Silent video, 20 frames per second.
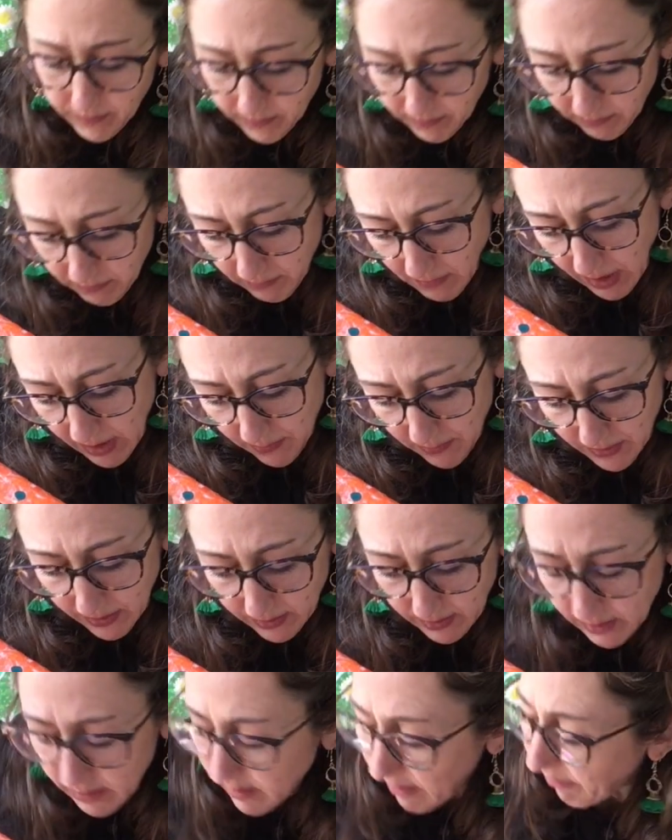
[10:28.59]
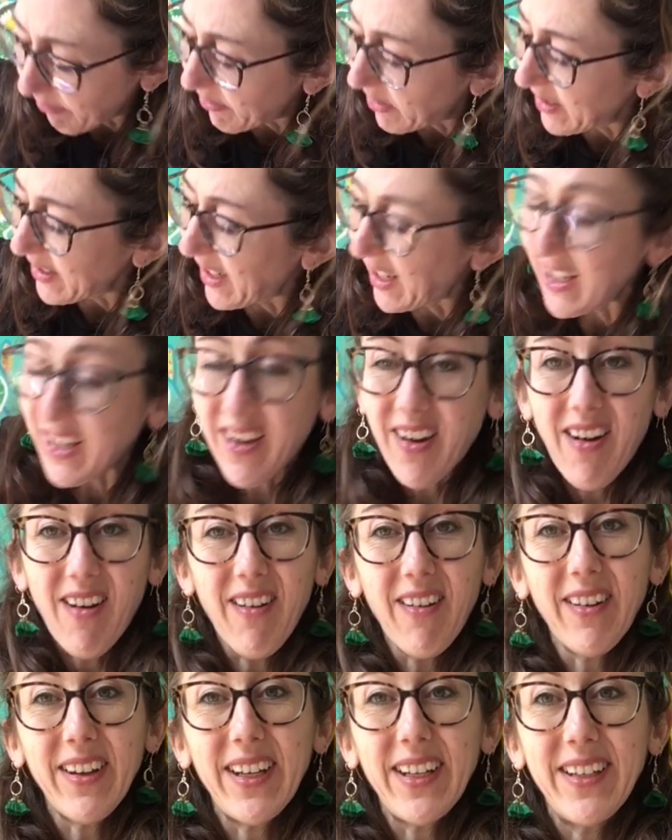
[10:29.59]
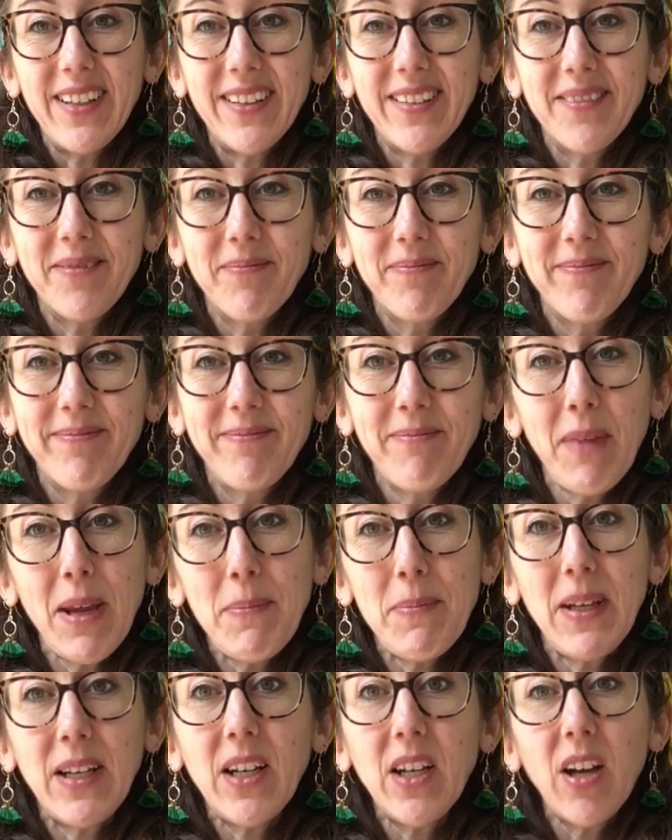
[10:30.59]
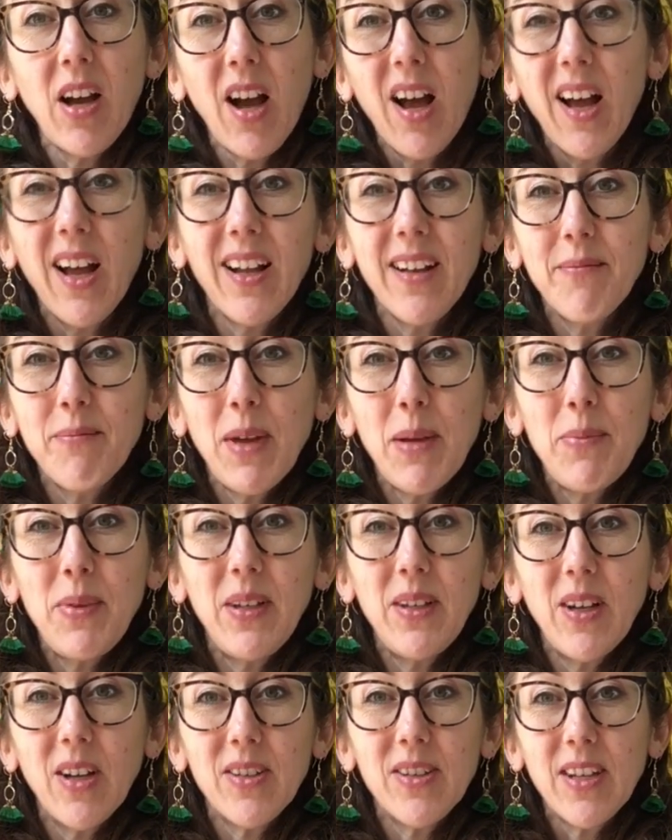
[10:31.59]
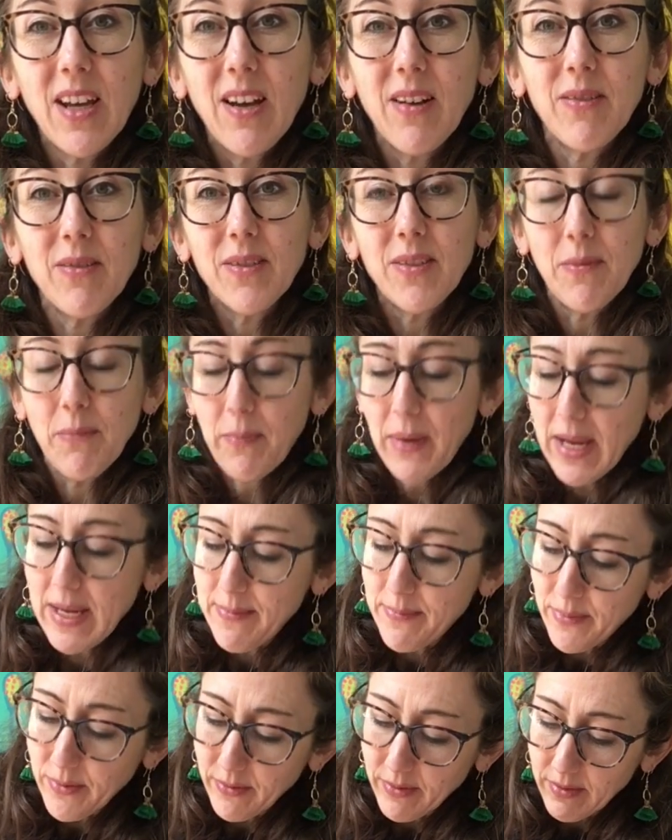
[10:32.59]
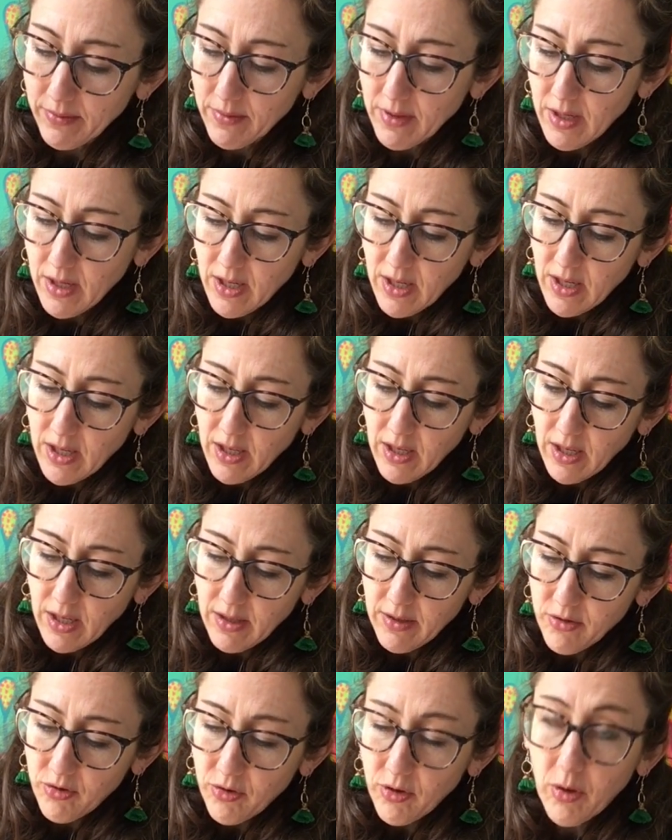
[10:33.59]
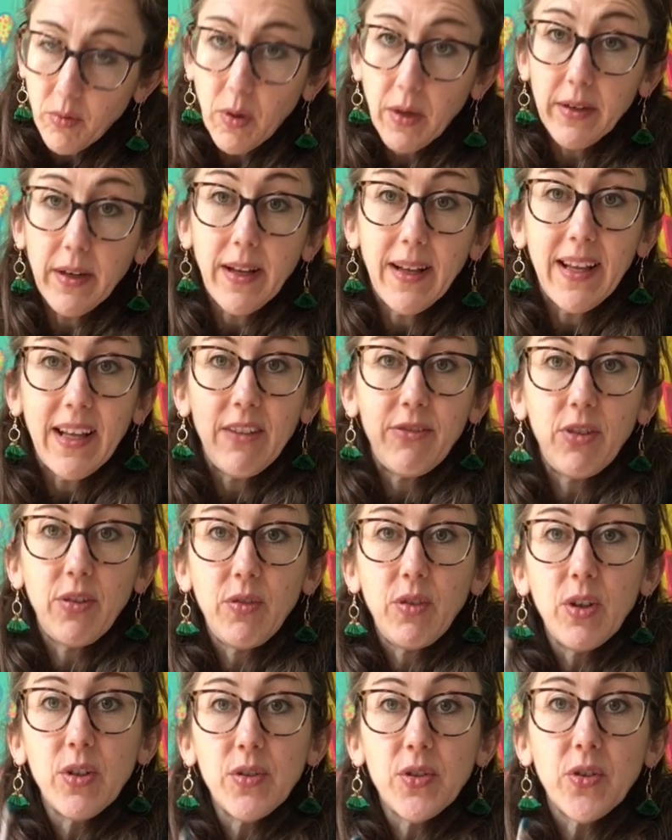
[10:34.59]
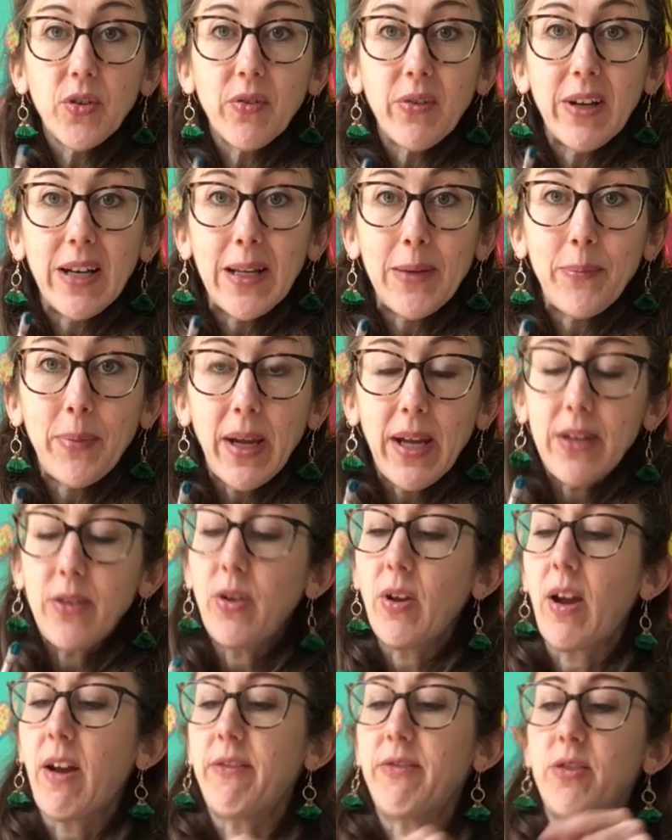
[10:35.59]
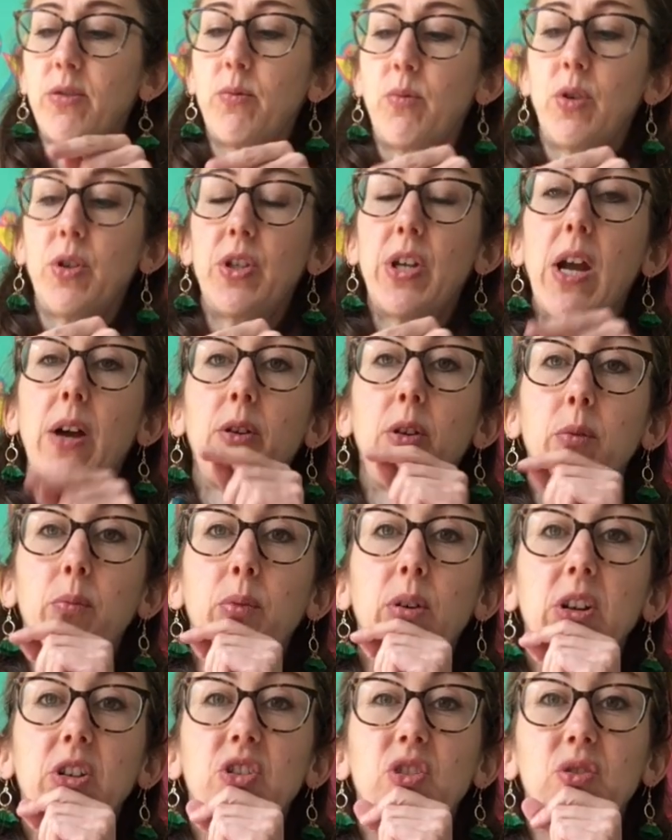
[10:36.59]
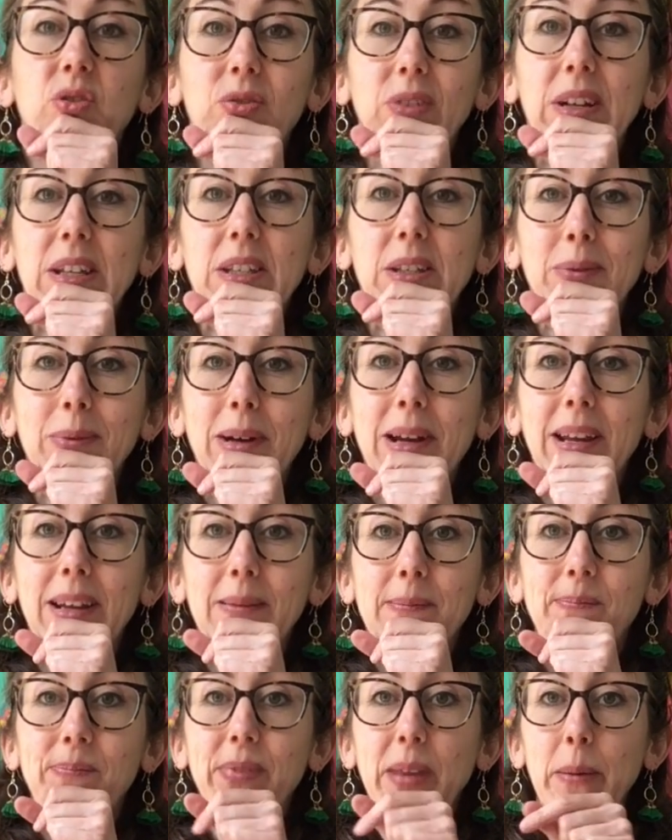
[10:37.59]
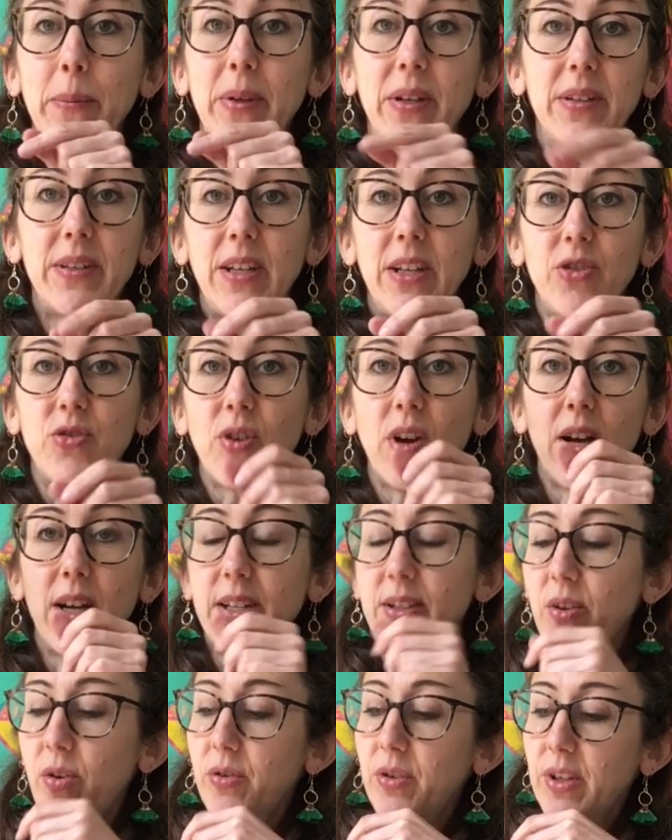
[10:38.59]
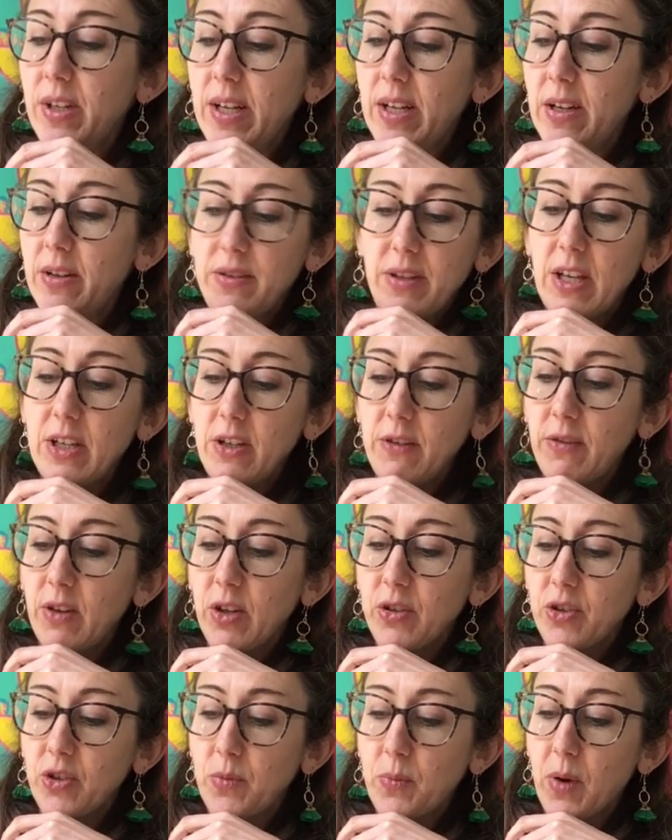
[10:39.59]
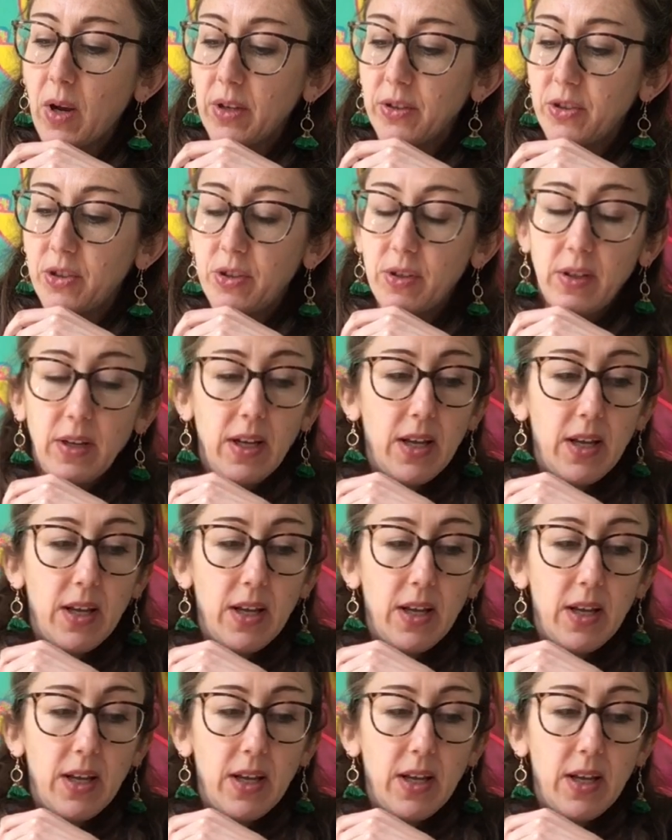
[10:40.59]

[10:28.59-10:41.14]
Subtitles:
maybe a different colour eye, maybe cut out some paper and draw one. If you've used acrylic paint, you have to wash out your brush straight away because it dries on and then you've lost your brush.